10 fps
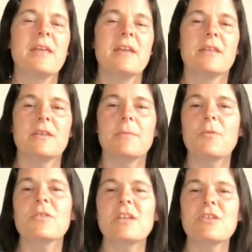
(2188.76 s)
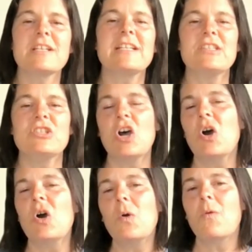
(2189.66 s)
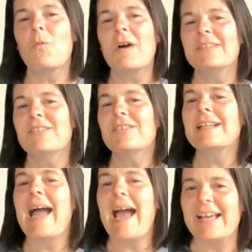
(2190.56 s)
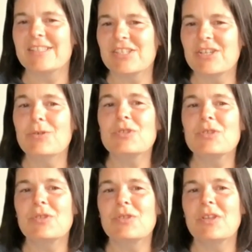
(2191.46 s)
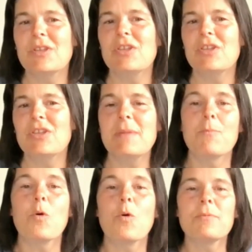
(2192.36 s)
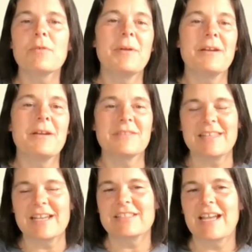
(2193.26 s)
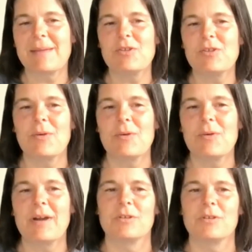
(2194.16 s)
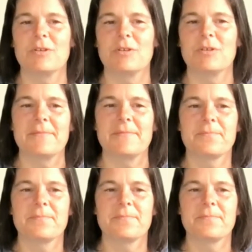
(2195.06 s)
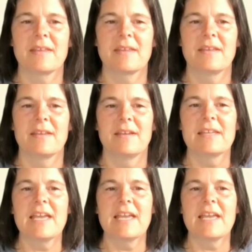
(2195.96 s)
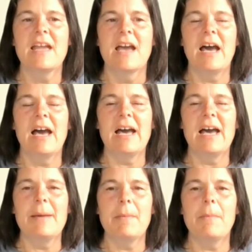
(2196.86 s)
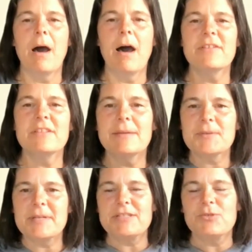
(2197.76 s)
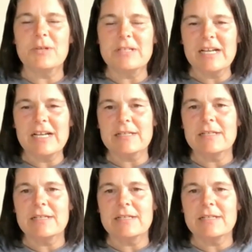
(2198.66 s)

the more that you're going to know what they're going to ask you so that you can be more prepared the next time you go out door knocking. Okay. Oftentimes when I door knock,